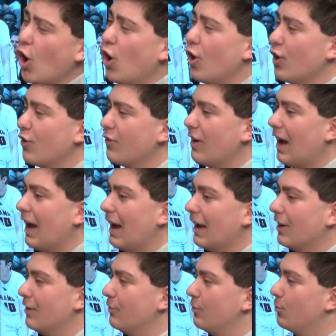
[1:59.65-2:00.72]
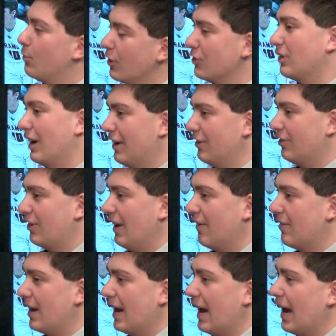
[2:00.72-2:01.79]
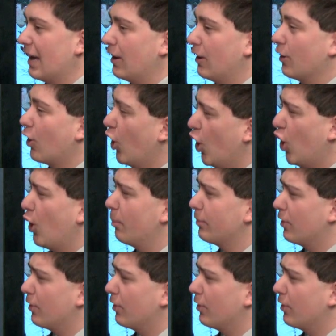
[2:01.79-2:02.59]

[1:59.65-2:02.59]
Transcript: Harv, I wish I could say that I had a calm,